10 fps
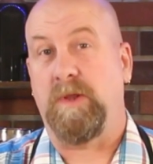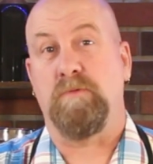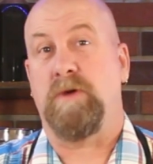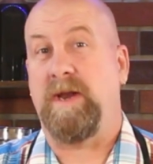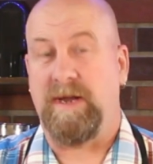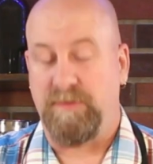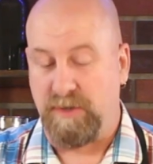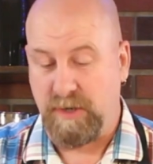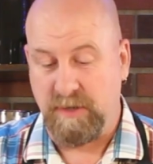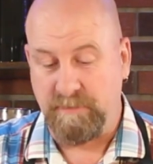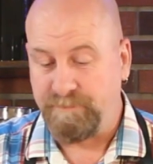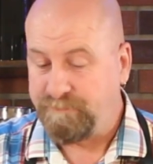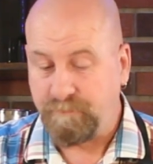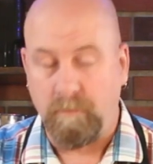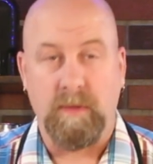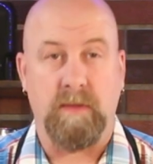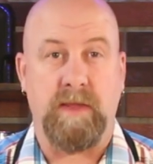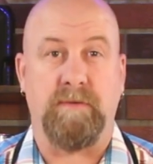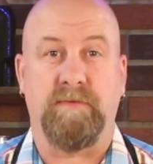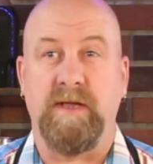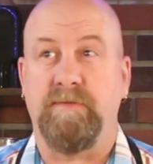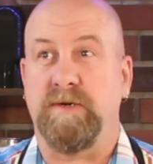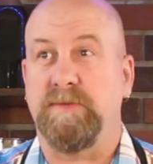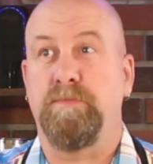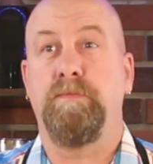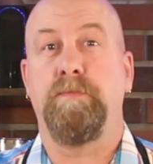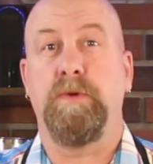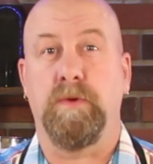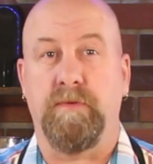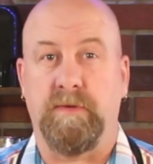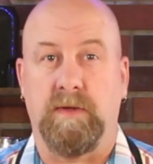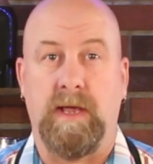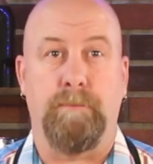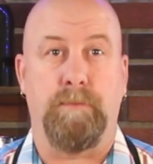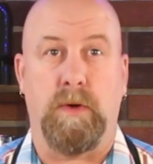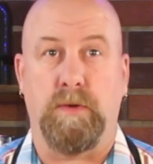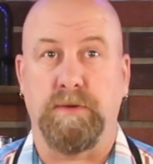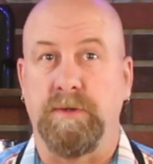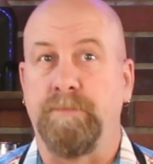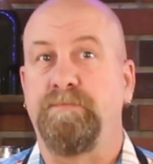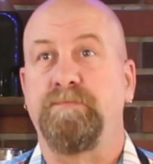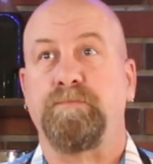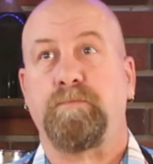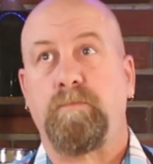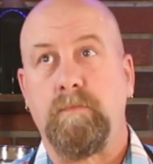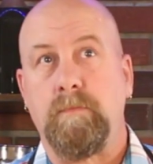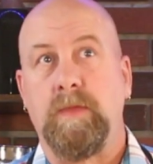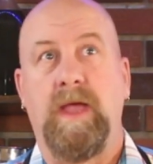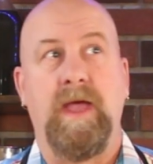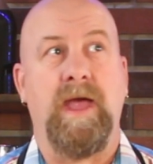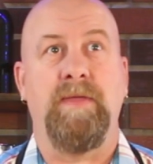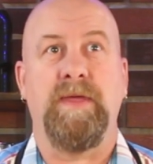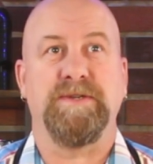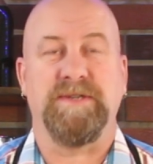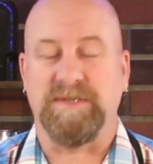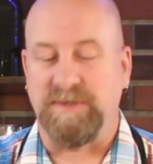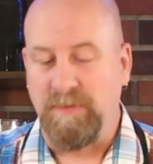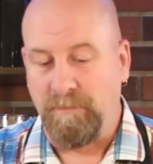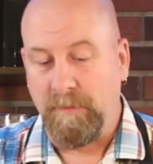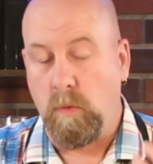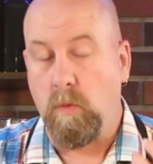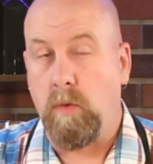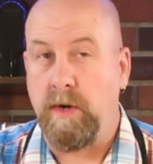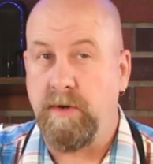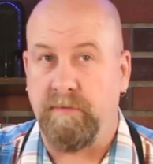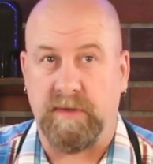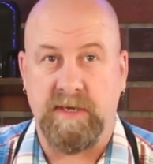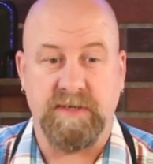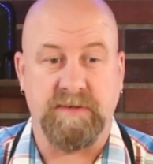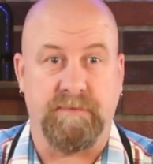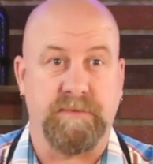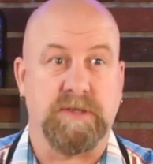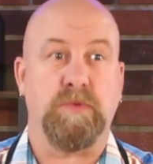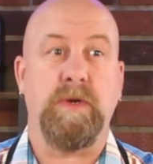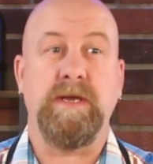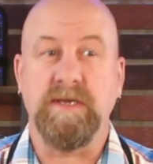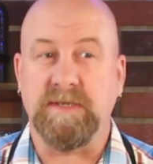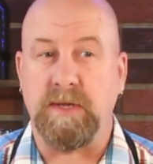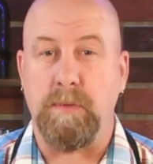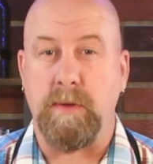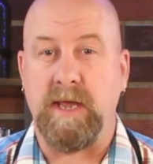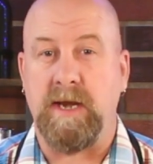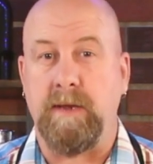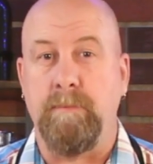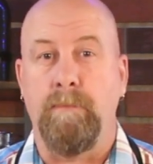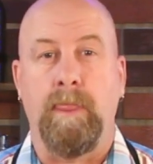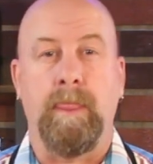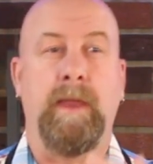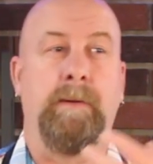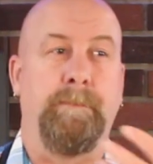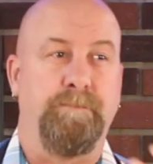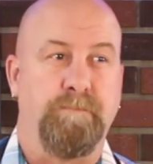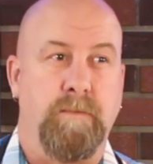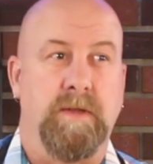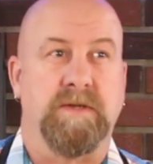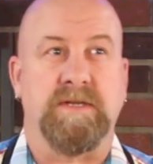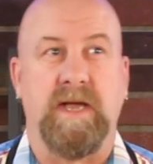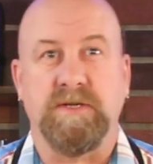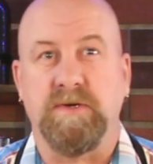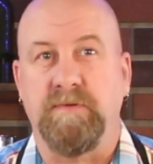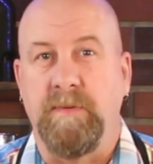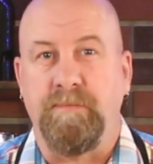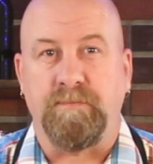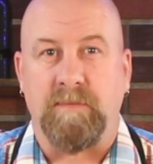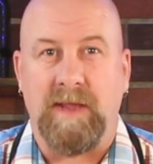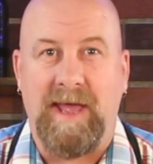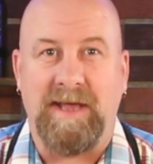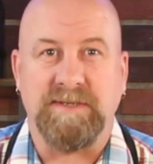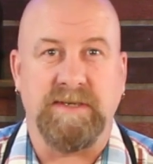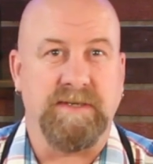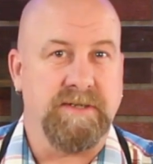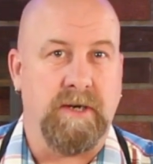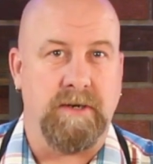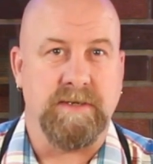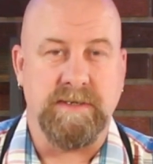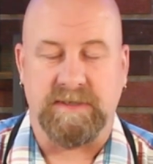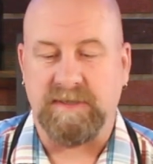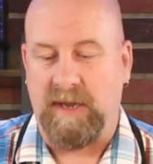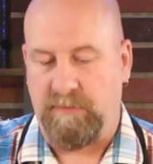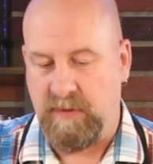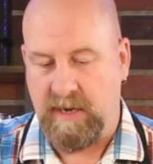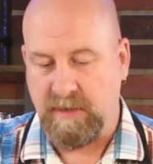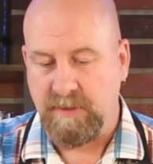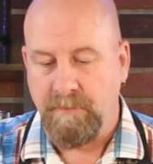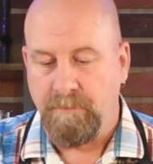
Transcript: right out the garden. That flavor is beautiful and bold. And there's this wonderful hint of sweetness at the beginning, a slight sort of acid tartness at the end,